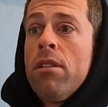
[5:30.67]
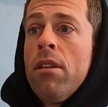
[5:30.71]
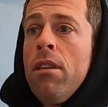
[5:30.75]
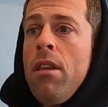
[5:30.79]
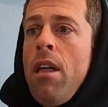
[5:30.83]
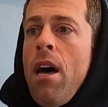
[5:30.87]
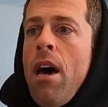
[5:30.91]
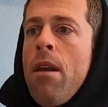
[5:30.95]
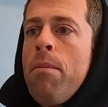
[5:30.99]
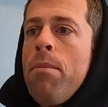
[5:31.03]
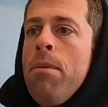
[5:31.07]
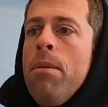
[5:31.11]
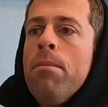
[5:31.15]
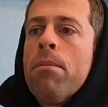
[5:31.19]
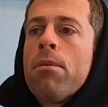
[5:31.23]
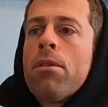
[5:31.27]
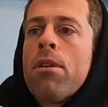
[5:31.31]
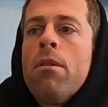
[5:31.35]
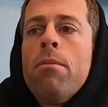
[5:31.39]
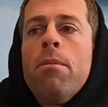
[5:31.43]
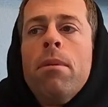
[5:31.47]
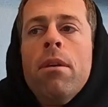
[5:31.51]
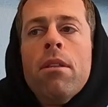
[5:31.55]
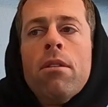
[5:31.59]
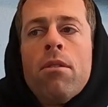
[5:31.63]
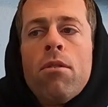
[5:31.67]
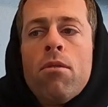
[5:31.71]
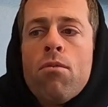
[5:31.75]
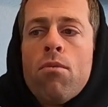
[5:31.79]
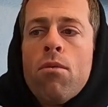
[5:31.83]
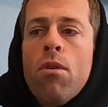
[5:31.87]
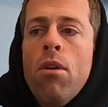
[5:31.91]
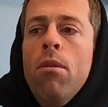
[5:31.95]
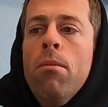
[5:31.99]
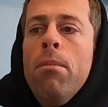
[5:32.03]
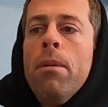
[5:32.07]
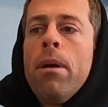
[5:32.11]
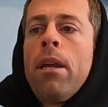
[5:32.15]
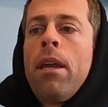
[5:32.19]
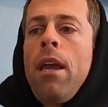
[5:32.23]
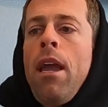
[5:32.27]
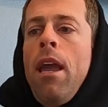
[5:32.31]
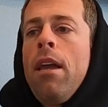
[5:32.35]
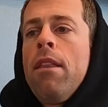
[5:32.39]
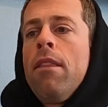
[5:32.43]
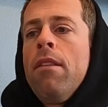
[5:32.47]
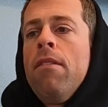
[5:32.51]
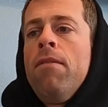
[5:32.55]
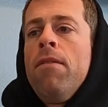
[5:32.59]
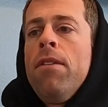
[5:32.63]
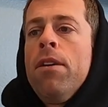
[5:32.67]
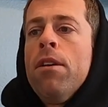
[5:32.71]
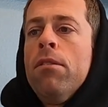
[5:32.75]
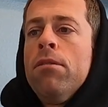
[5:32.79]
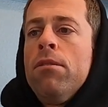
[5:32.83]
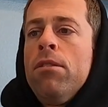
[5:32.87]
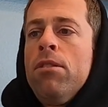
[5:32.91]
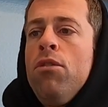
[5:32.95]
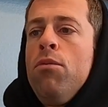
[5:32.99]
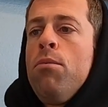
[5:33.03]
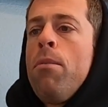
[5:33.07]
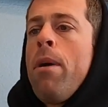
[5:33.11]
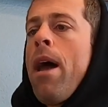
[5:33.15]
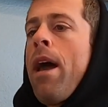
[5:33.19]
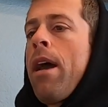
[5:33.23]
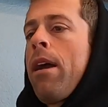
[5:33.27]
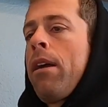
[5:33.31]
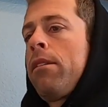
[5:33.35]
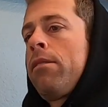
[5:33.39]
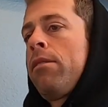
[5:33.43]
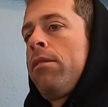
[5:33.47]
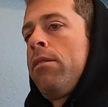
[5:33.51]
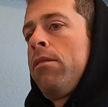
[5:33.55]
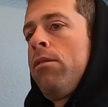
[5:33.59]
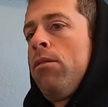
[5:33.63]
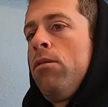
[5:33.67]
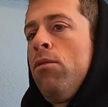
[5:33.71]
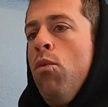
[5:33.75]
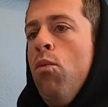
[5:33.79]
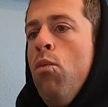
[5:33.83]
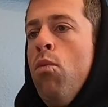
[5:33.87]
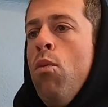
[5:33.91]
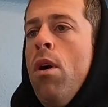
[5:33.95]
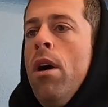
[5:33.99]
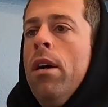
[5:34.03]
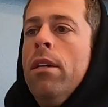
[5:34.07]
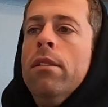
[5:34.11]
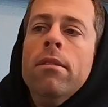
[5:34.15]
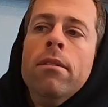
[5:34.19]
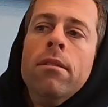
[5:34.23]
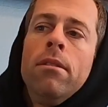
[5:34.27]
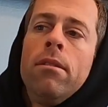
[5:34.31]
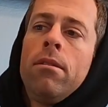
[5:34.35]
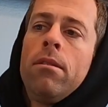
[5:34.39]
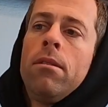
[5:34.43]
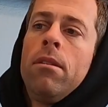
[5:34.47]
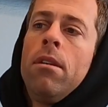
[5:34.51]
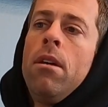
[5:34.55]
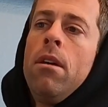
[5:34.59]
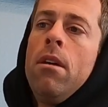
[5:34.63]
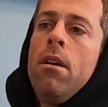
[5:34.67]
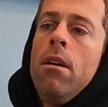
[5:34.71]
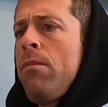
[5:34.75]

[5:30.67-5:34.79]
and a lot of people are going to be the aerobic and the VO2 max ones.